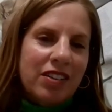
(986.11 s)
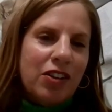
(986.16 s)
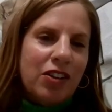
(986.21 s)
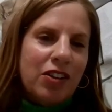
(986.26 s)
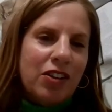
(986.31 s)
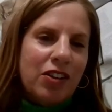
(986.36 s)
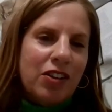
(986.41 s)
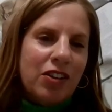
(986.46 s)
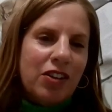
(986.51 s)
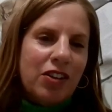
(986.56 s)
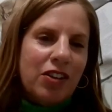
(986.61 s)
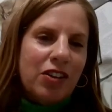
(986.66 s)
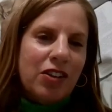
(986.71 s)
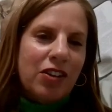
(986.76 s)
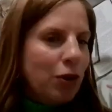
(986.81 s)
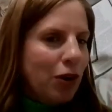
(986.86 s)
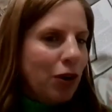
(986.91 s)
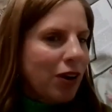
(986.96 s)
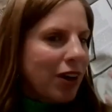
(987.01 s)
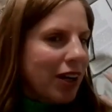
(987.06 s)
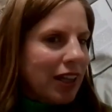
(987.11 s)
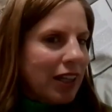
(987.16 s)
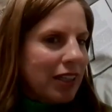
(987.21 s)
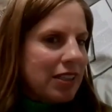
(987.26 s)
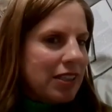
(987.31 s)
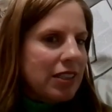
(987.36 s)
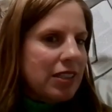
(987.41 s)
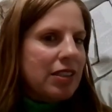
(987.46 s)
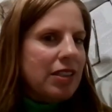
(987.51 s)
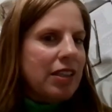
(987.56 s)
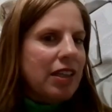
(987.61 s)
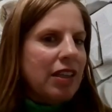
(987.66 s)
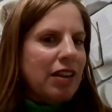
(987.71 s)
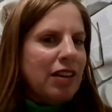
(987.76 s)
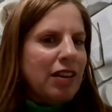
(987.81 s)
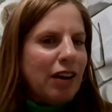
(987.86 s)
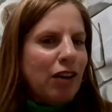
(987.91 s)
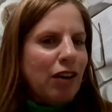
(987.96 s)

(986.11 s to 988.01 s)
You know, mm. if if you look at it, mm. the,